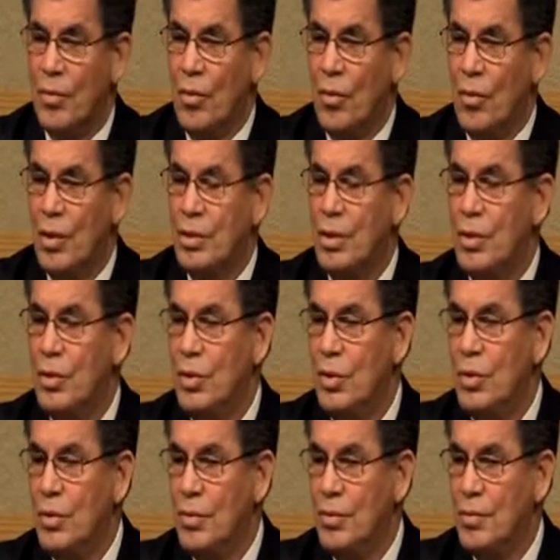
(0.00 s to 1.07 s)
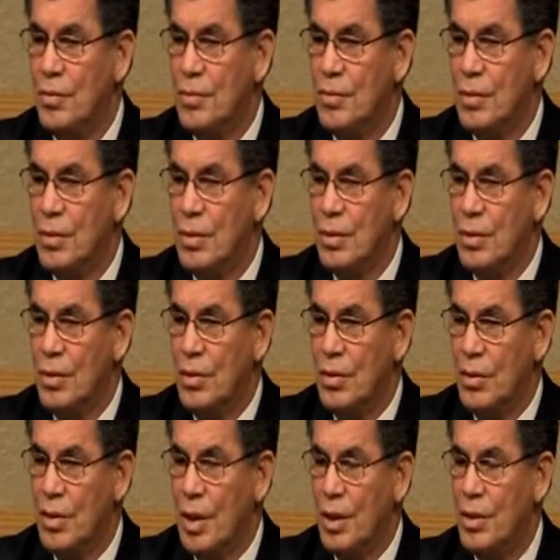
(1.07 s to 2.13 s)
what they do,
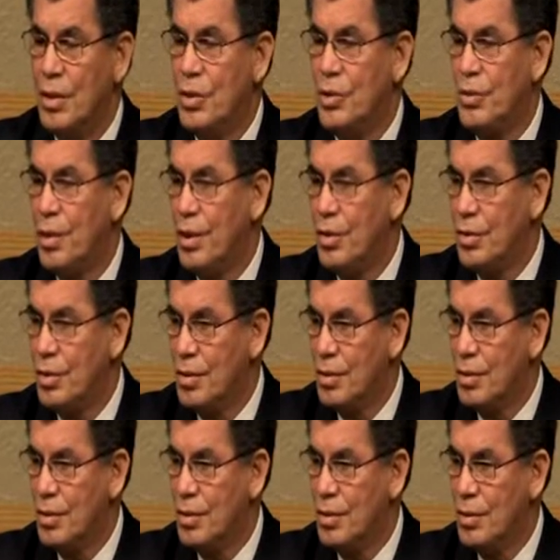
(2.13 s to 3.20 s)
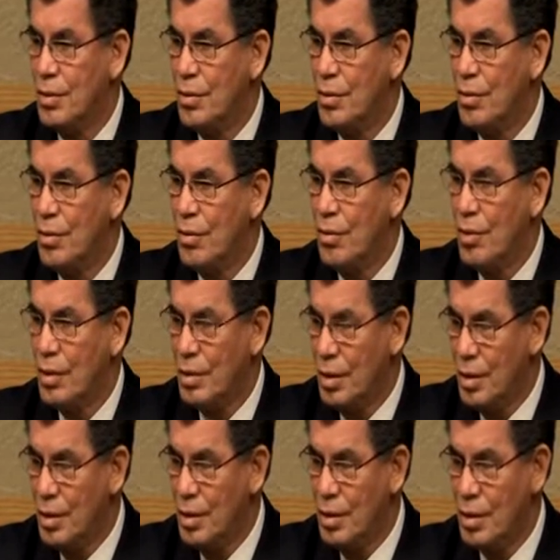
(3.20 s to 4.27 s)
how they dress, what
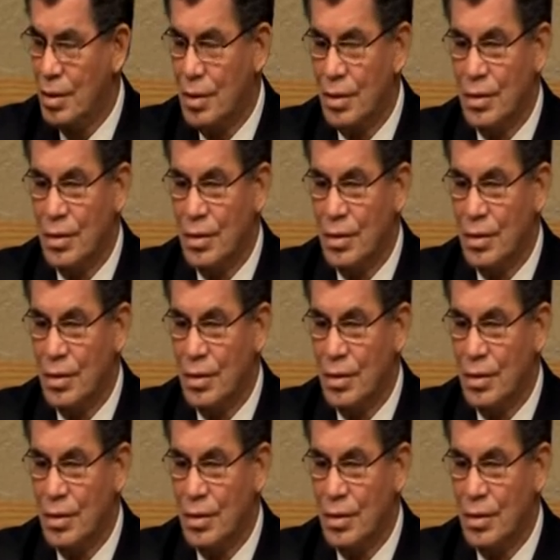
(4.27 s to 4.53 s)
they eat.